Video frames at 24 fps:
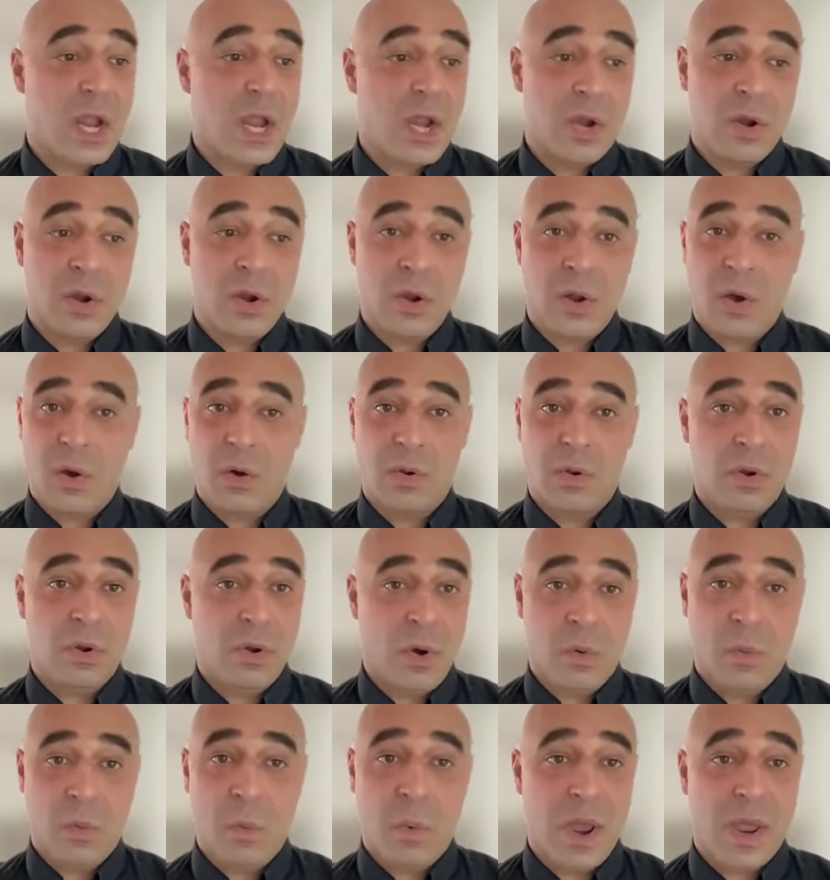No,
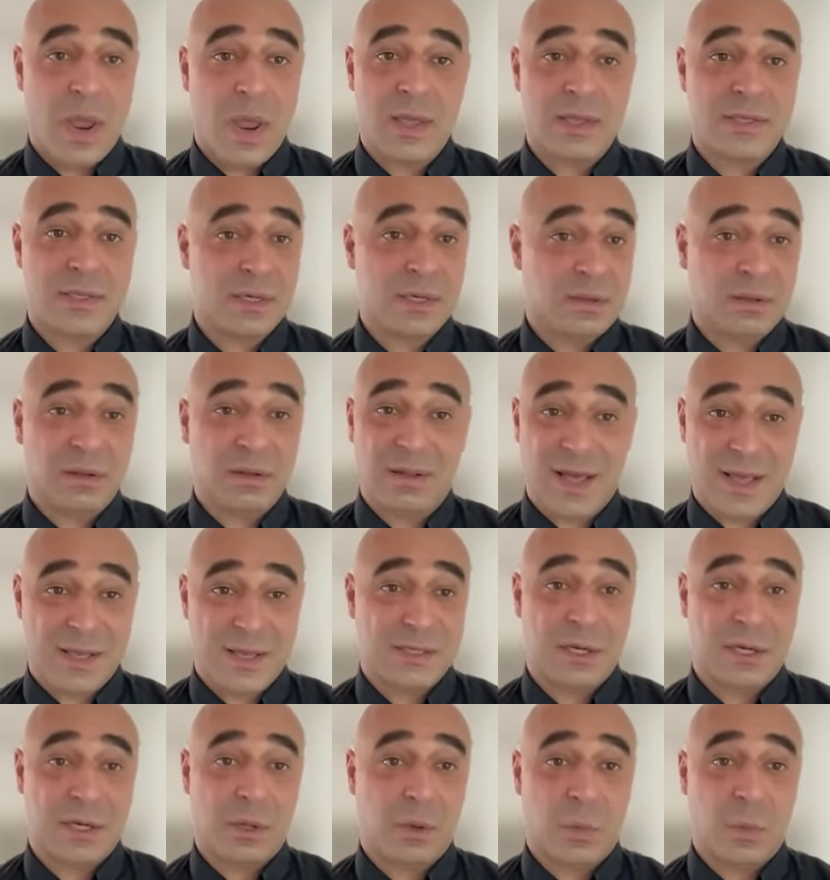no way. It's a
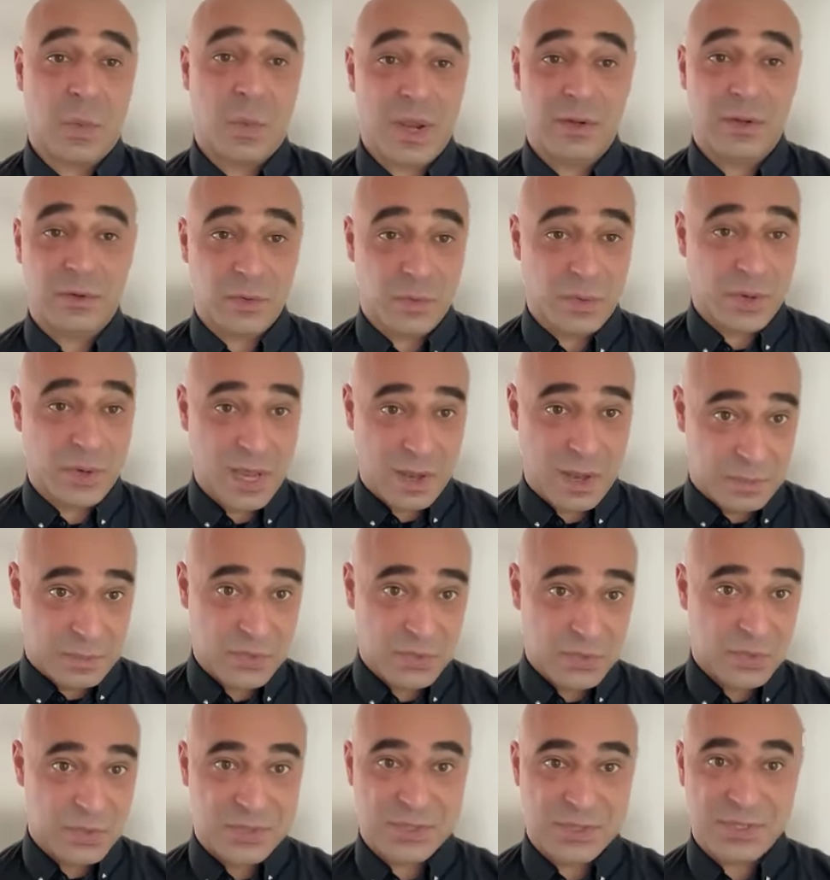classical way to
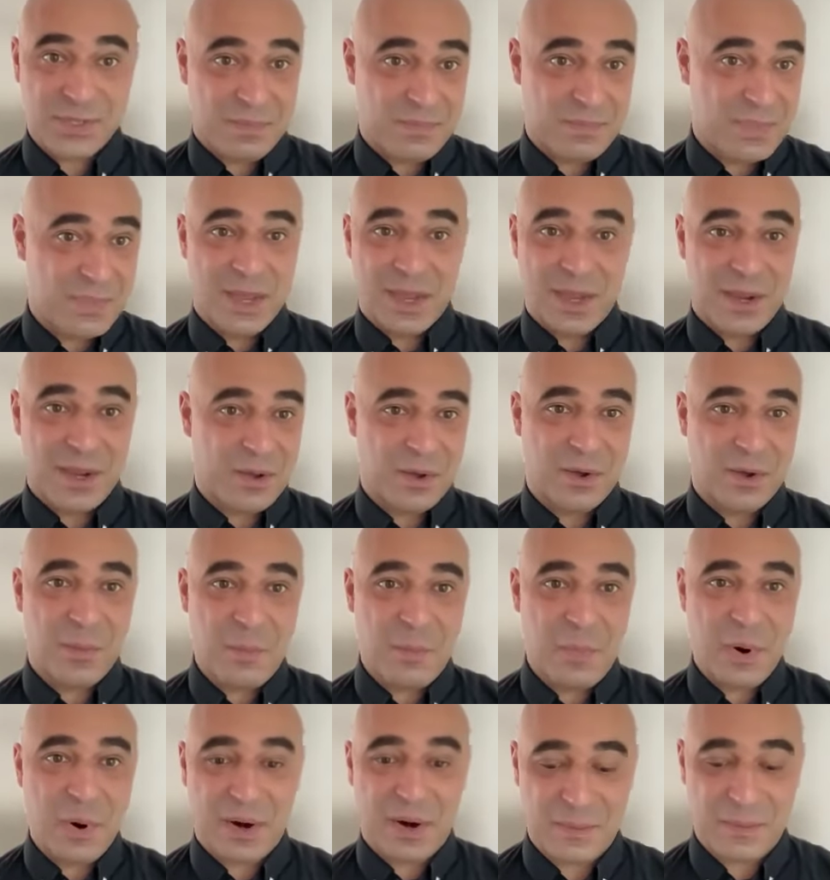capture something in a
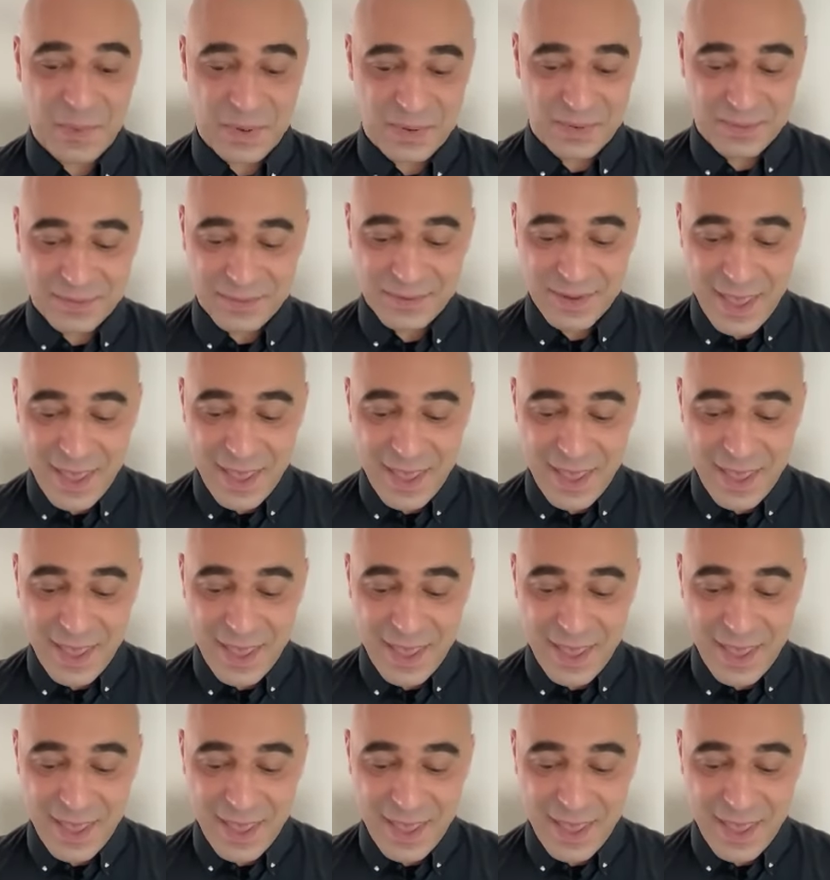compartment.